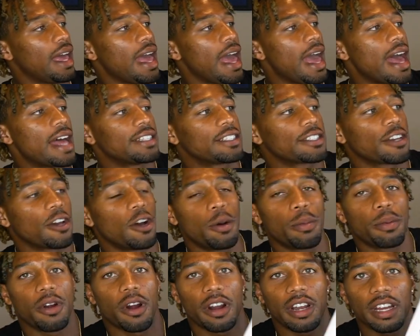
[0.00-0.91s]

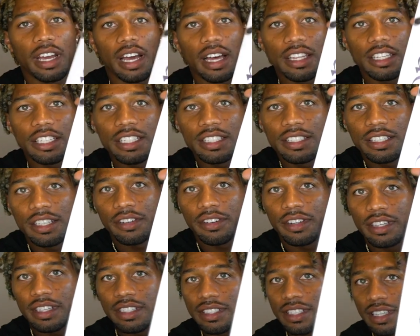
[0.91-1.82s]
AdScope Cardiology
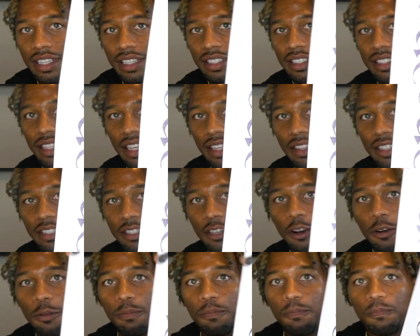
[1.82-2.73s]
Series
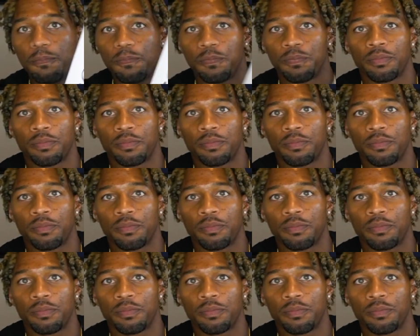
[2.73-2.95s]
Stethoscope.